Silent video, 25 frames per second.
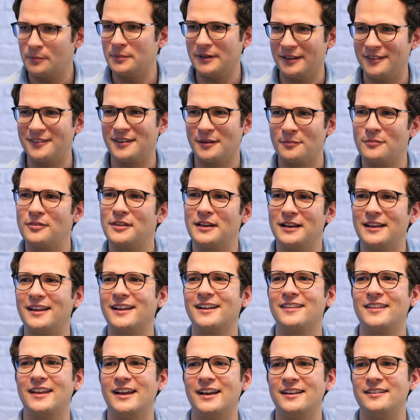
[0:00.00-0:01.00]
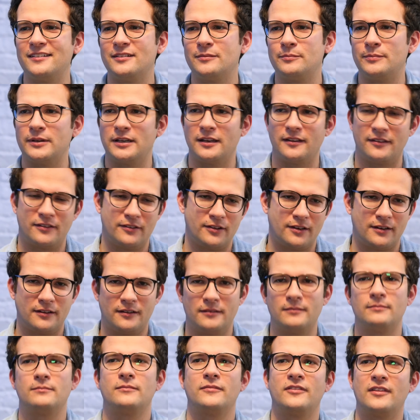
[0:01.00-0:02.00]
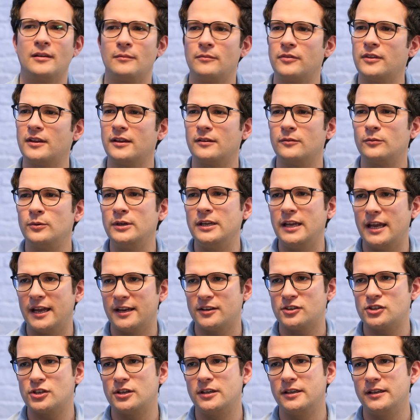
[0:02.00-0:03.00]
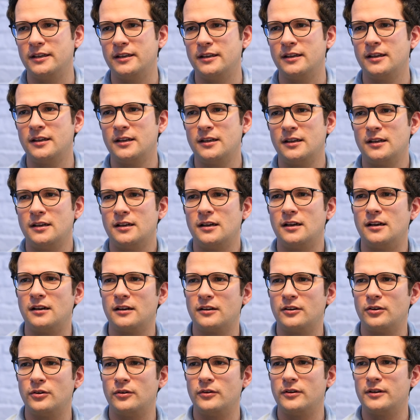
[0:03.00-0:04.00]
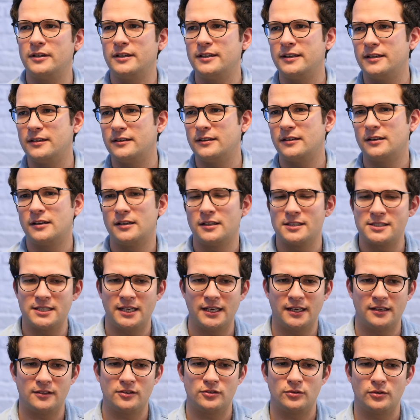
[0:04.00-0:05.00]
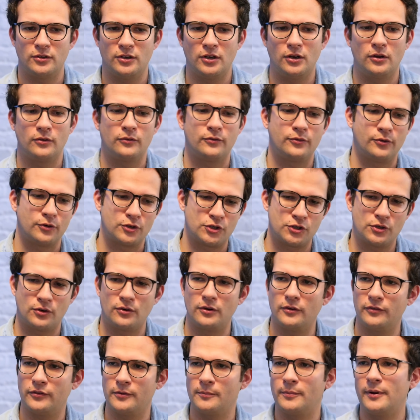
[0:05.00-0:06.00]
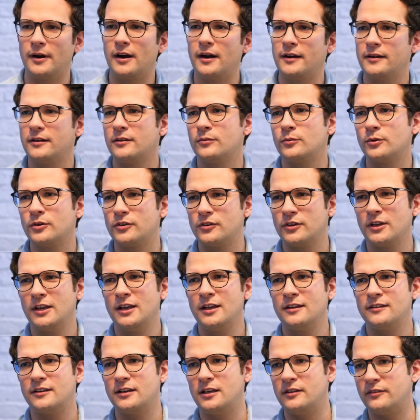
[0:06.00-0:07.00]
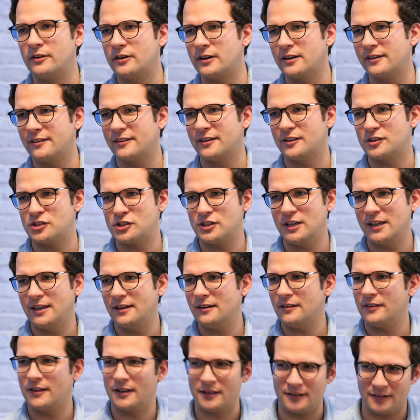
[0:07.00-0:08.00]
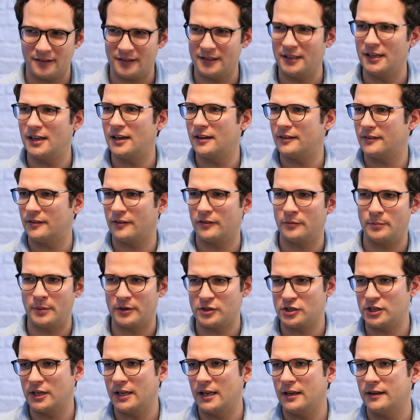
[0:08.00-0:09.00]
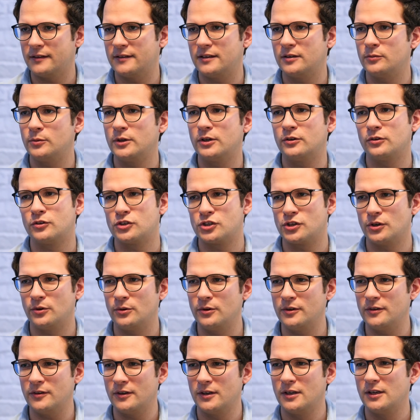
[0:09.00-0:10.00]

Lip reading: be something like that, but it's not something we actually currently take into account. For sure, if a partner would deliver us such data that he has a speciality, we could show it